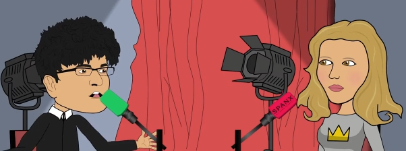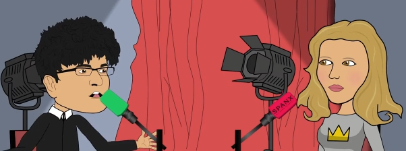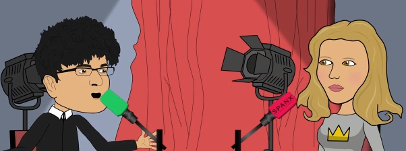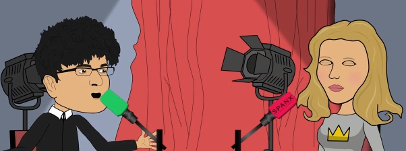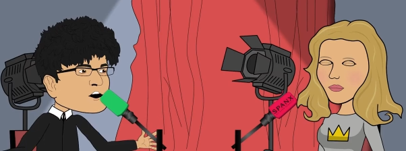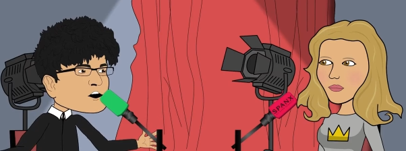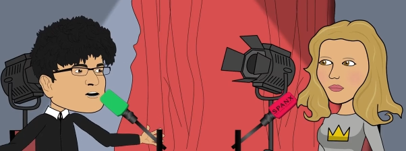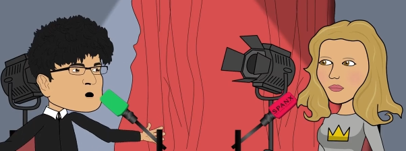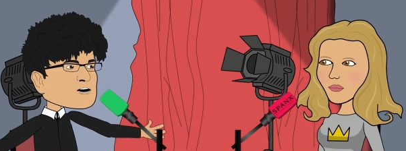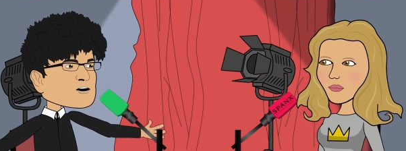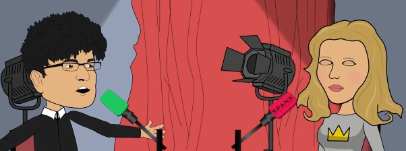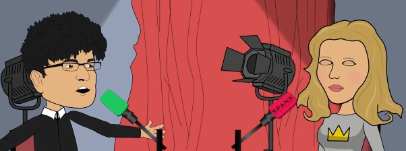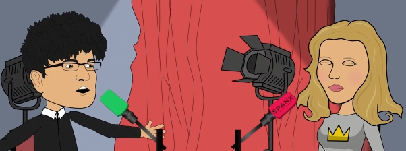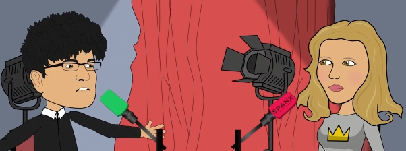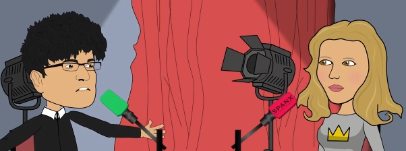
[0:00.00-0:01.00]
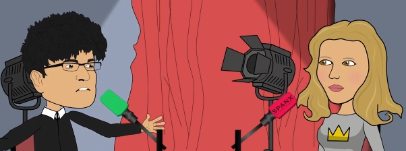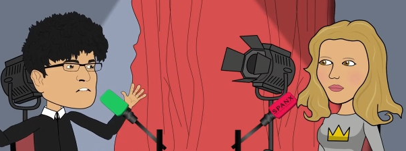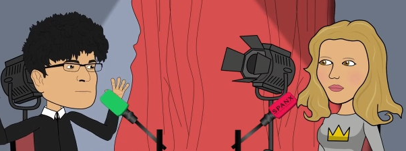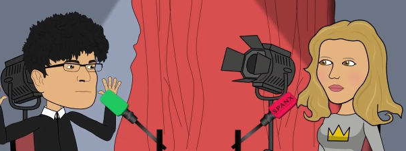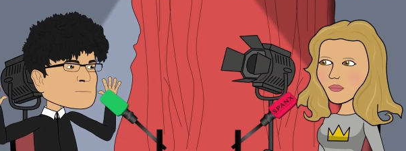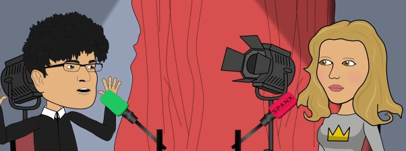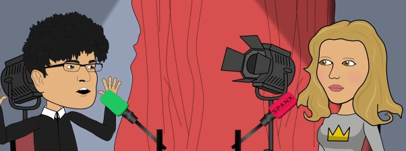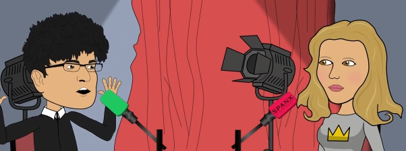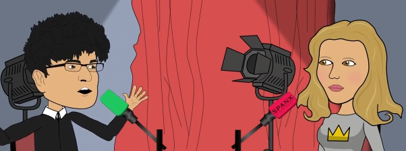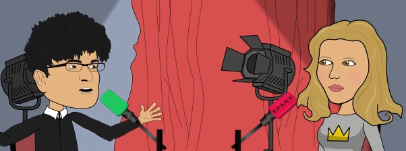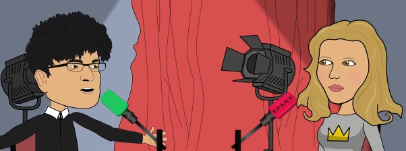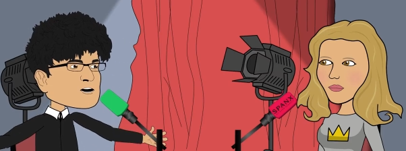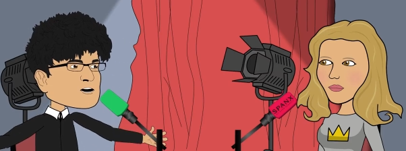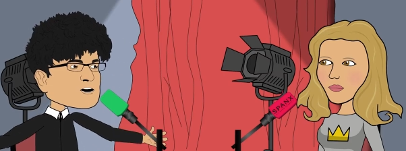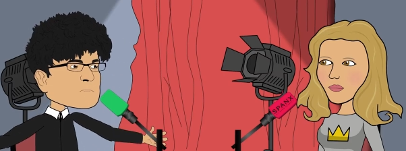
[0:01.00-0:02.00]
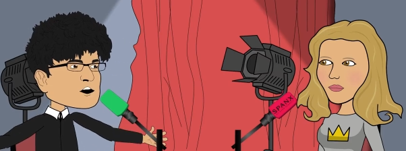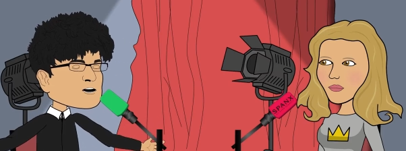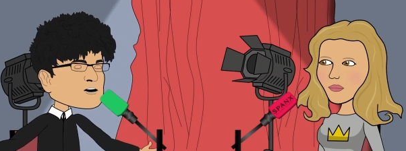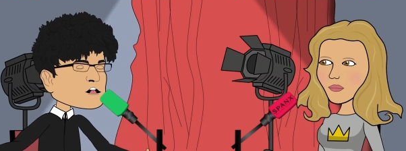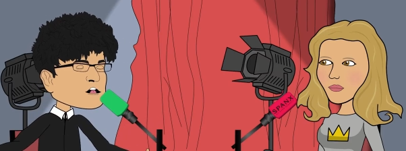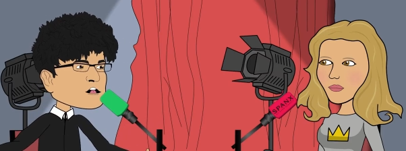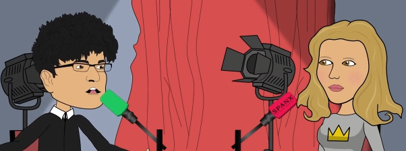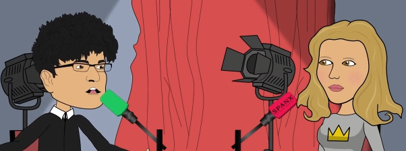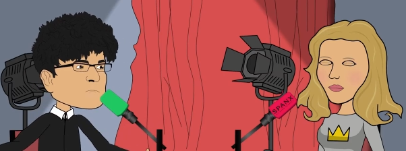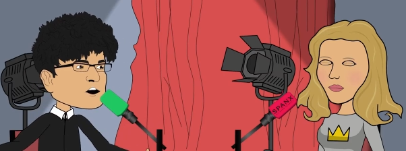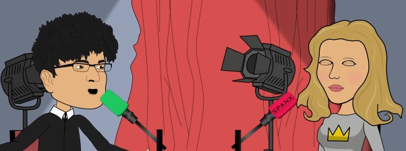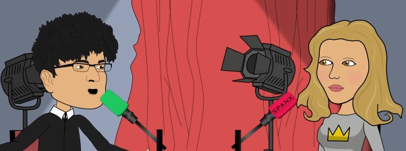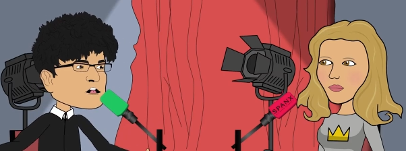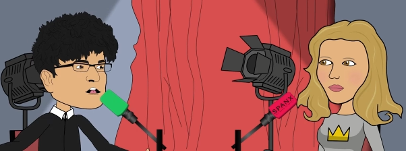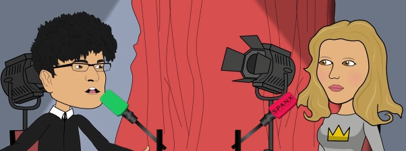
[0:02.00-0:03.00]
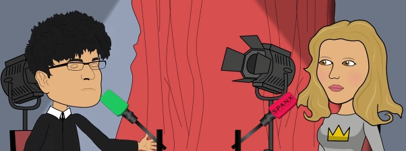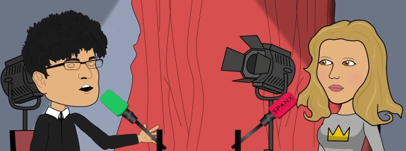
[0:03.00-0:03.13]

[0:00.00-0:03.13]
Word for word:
Speaker 1: way to kind of test this muscle a little bit? What can they